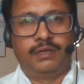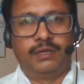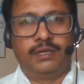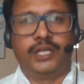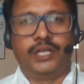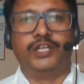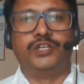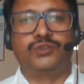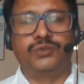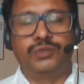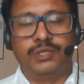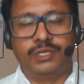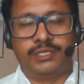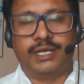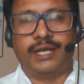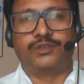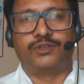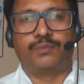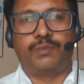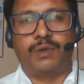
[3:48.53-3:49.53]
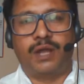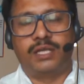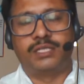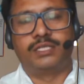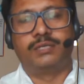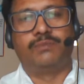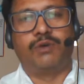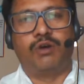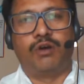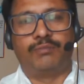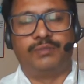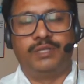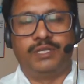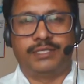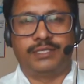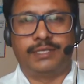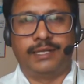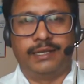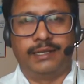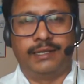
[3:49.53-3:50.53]
into the cytoplasm of the
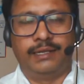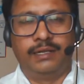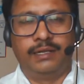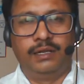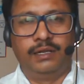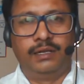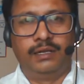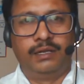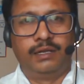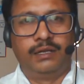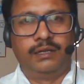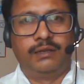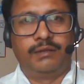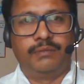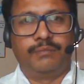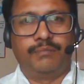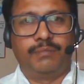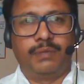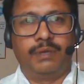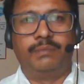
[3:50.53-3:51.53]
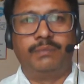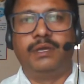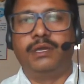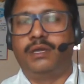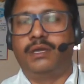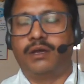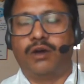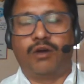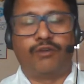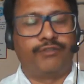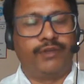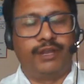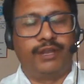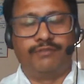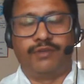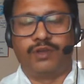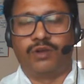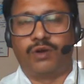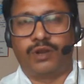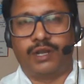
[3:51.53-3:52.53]
cell, maybe of a
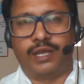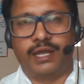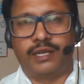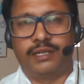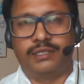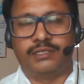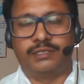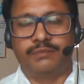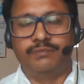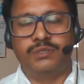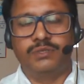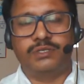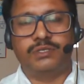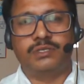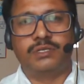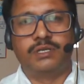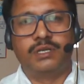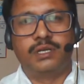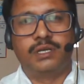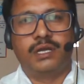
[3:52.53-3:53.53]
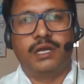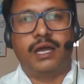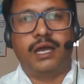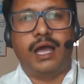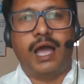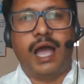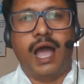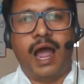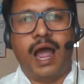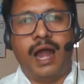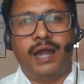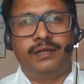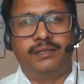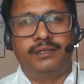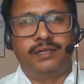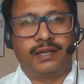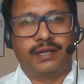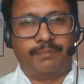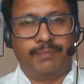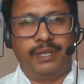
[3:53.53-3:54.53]
living organisms, and
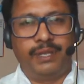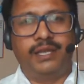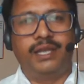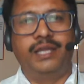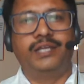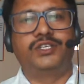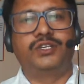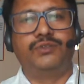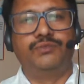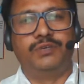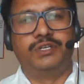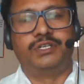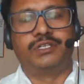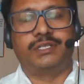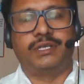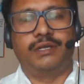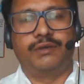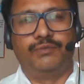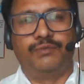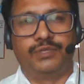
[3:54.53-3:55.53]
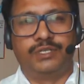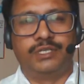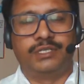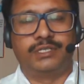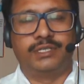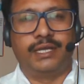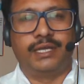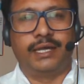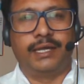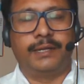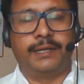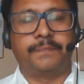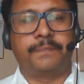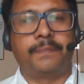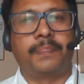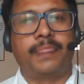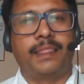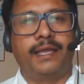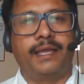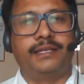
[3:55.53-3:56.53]
the replication which is there,
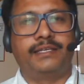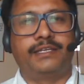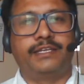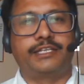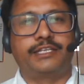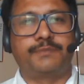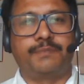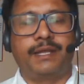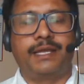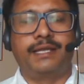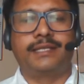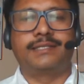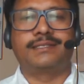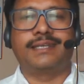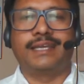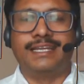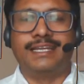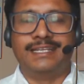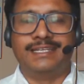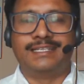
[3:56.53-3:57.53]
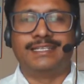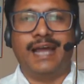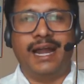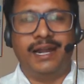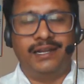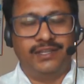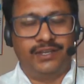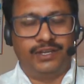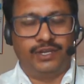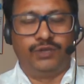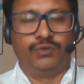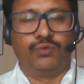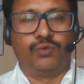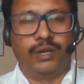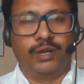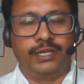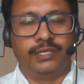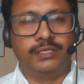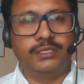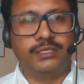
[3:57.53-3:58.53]
it takes place inside the
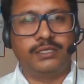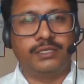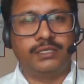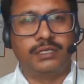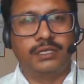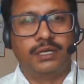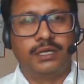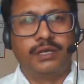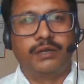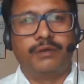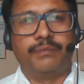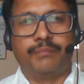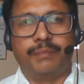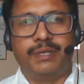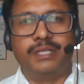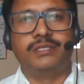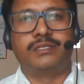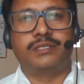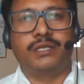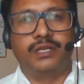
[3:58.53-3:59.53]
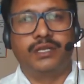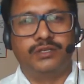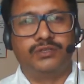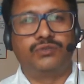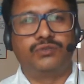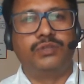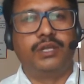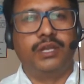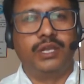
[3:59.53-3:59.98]
nucleus, means into the